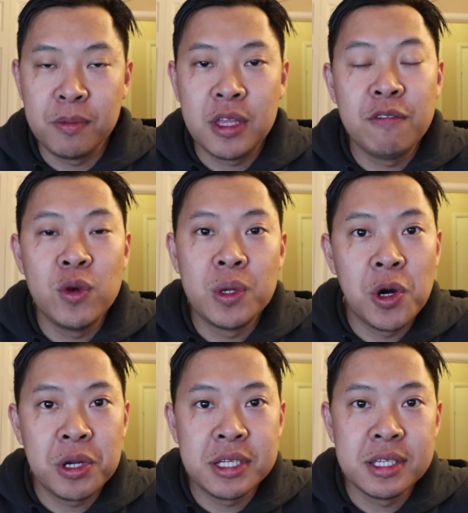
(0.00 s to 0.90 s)
give you a
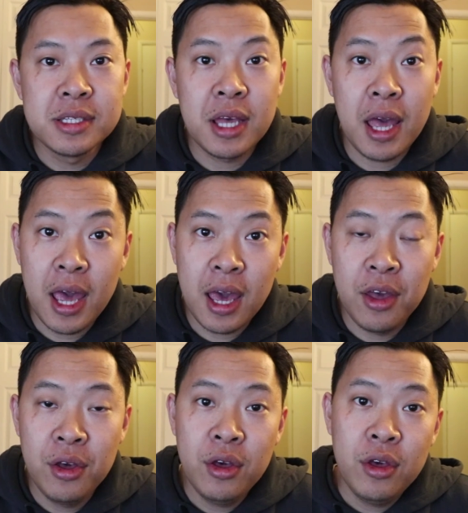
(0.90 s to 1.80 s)
notice and say,
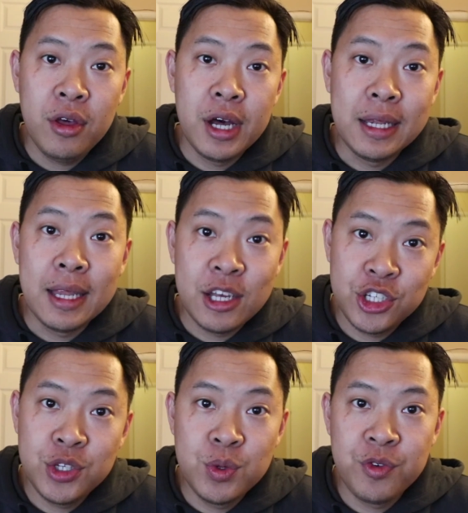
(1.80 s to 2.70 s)
"Hey,
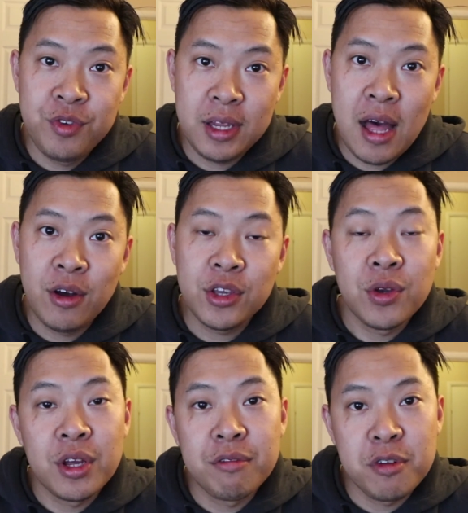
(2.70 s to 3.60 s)
unless you fill out
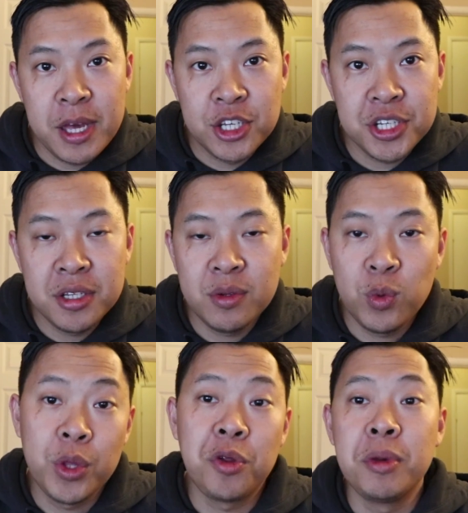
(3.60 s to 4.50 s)
your
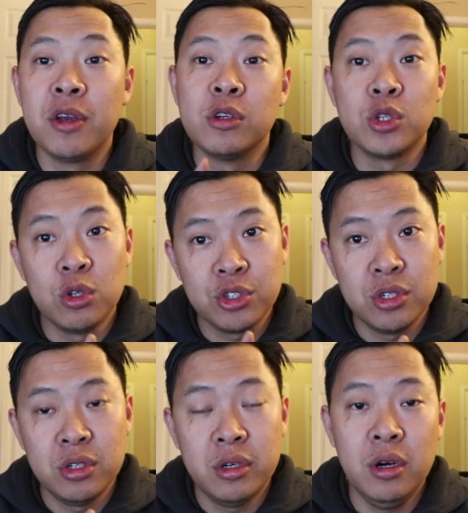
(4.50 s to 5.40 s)
information, whether it be your
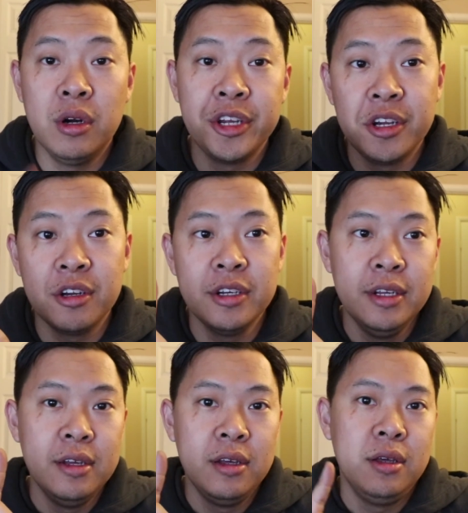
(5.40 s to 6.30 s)
social or your
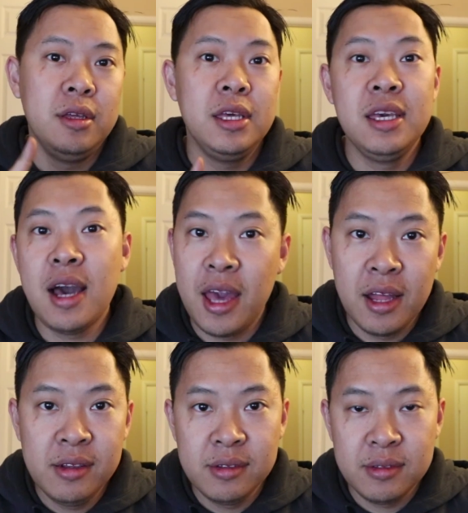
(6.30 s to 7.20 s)

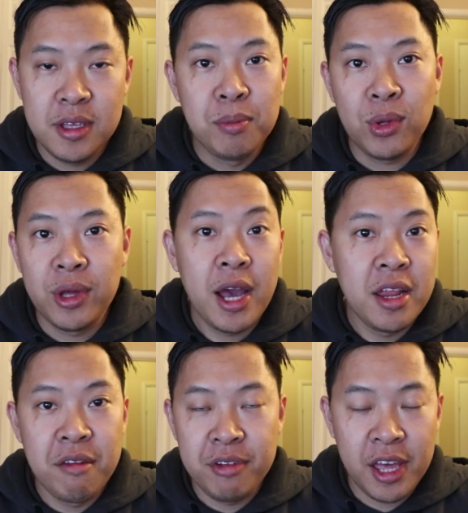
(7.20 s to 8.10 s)
EIN, employee
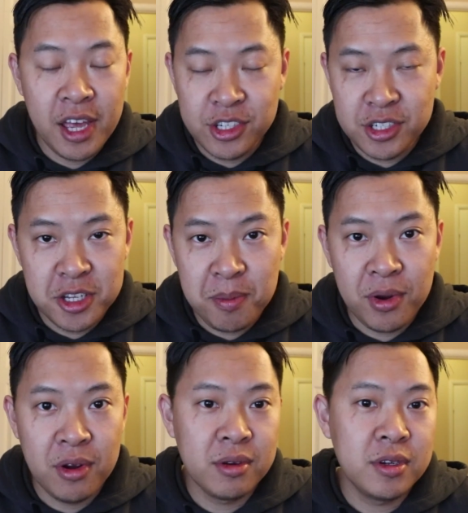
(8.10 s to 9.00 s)
identification
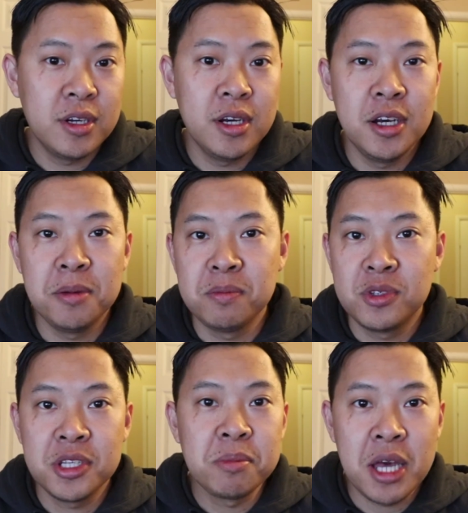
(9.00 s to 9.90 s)
number,
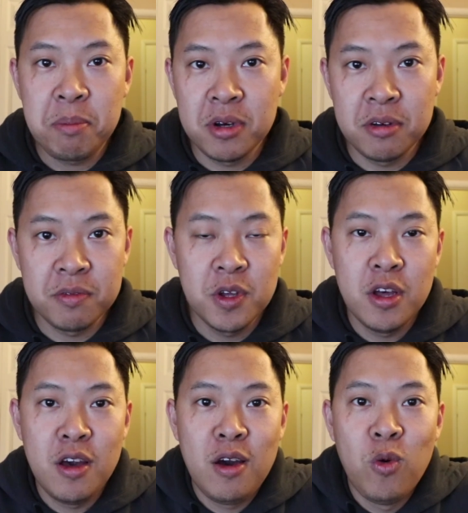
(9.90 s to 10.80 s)
some type of
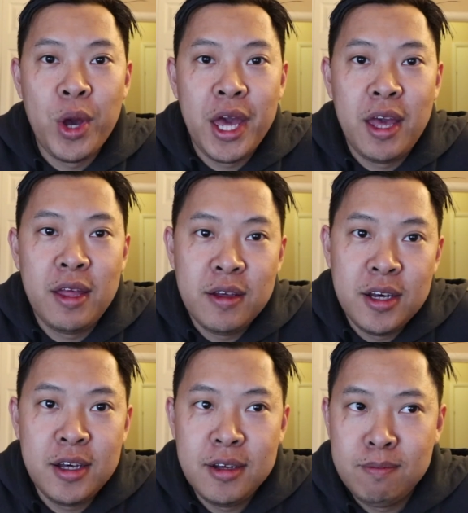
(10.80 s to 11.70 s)
way,
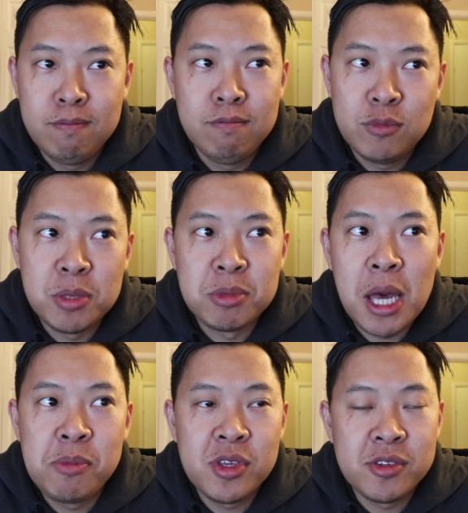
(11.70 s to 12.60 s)

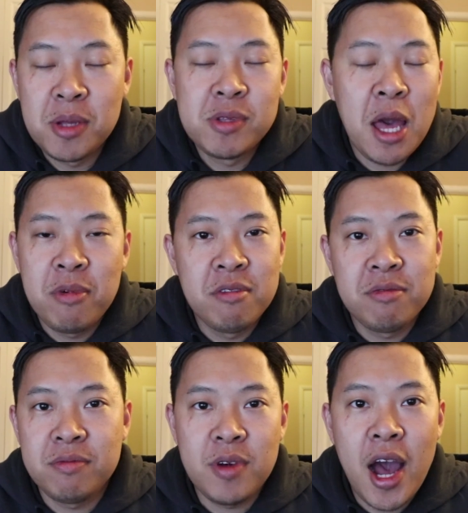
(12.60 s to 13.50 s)
sometimes some type
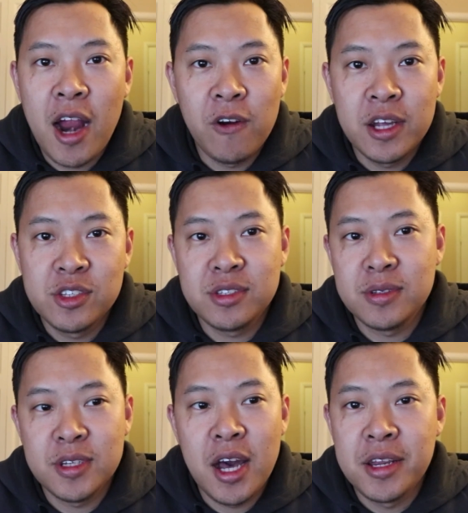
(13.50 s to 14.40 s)
of
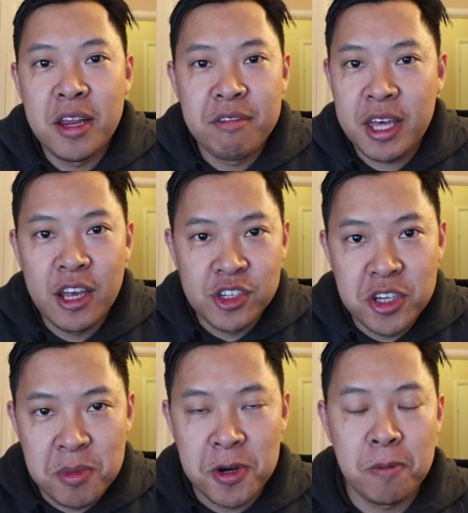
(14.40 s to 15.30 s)
IRS identification
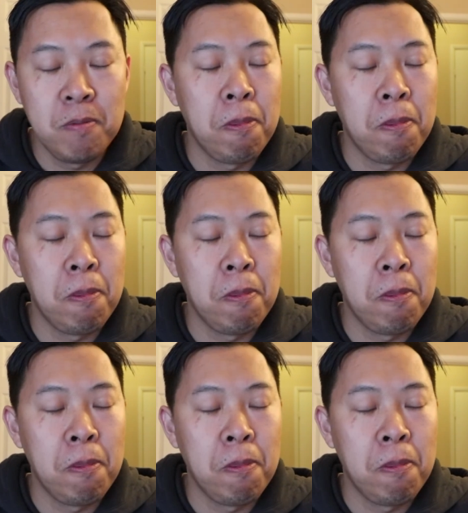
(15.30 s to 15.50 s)
number.